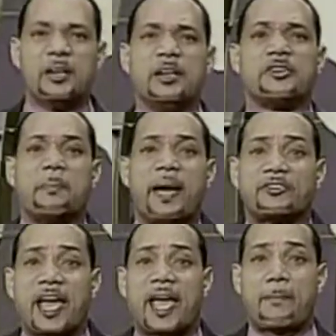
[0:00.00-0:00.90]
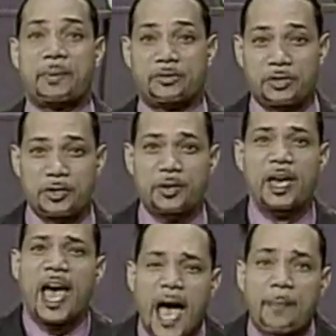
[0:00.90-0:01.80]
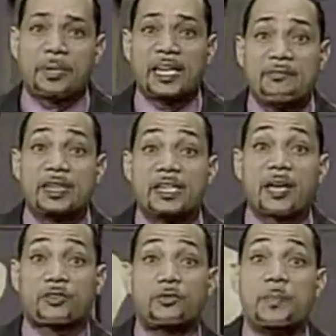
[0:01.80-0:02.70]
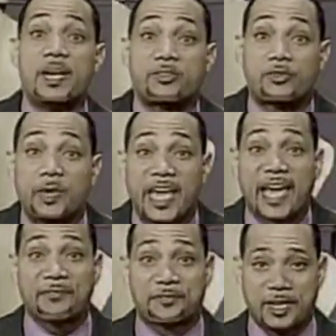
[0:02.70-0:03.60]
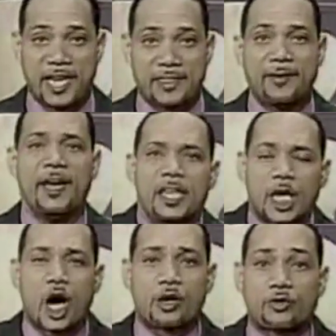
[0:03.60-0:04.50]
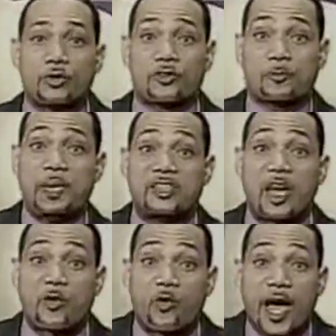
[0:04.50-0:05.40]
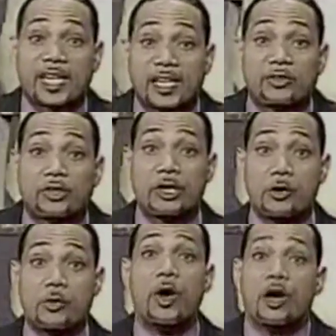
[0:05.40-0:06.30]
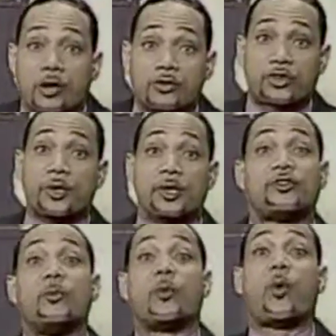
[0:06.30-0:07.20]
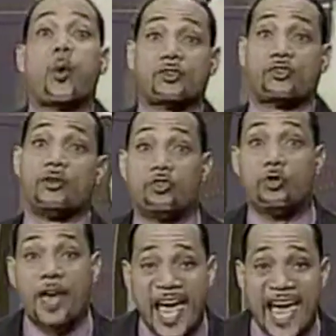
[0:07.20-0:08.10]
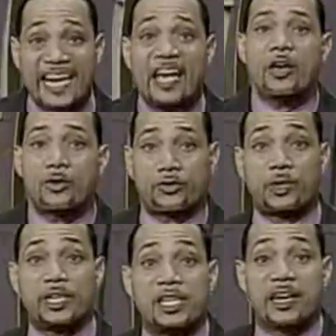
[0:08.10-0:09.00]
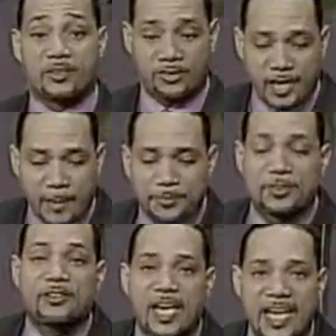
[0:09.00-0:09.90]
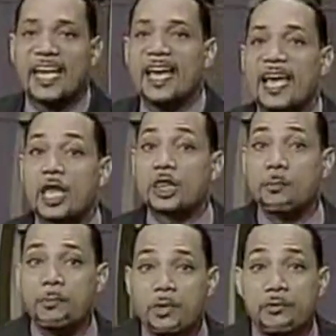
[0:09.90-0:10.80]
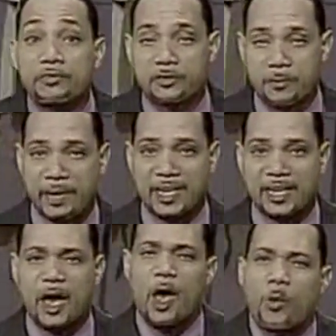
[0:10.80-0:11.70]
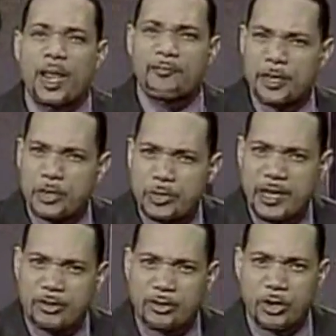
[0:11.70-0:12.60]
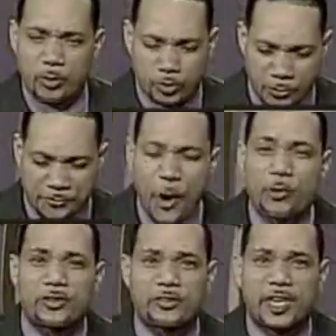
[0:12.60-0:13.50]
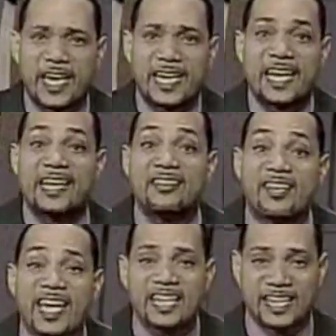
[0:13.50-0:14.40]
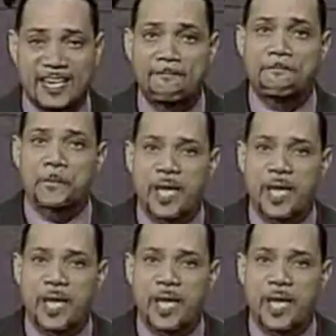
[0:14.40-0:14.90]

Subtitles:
good is about to happen to you. I believe in the next few minutes that we have together that God is going to speak directly to you concerning some questions you've had concerning the next steps to take and the moves to make. Whatever you need to do to focus in intently,